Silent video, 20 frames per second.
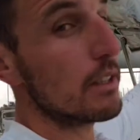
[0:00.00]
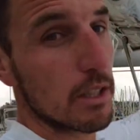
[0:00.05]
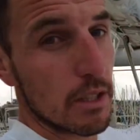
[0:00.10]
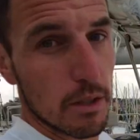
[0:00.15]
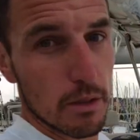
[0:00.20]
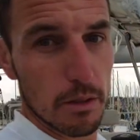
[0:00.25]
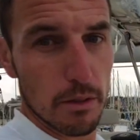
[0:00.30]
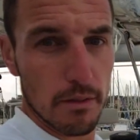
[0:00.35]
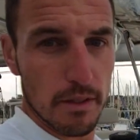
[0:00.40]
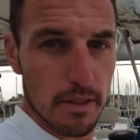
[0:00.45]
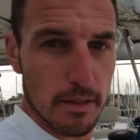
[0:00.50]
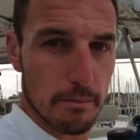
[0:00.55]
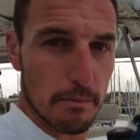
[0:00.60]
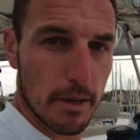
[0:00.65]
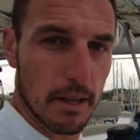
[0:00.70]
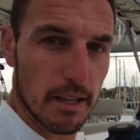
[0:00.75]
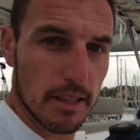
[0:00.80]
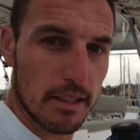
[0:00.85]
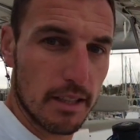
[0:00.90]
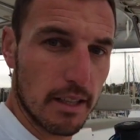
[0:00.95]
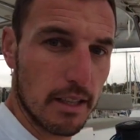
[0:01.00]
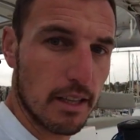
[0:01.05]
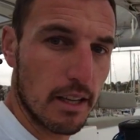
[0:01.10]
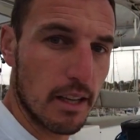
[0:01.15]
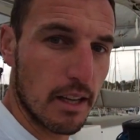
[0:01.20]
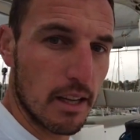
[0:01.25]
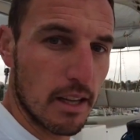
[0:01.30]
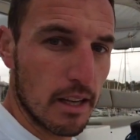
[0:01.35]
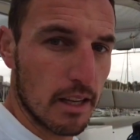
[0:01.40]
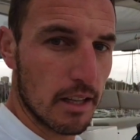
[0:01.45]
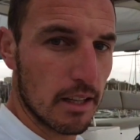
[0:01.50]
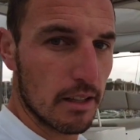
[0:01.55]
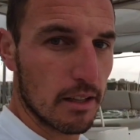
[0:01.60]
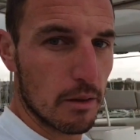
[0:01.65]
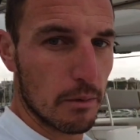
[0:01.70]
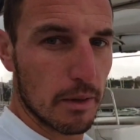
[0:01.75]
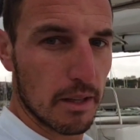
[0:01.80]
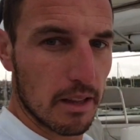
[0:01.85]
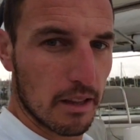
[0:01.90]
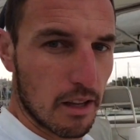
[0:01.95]
very good visibility,
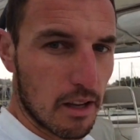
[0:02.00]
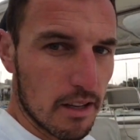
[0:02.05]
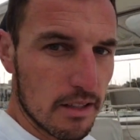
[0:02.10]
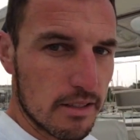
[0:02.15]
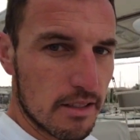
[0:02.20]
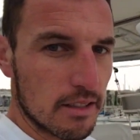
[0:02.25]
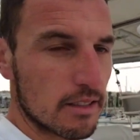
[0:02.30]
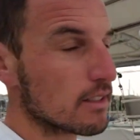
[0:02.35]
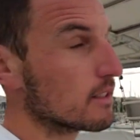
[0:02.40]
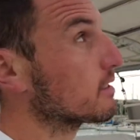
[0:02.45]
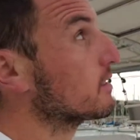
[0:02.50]
when hoisting the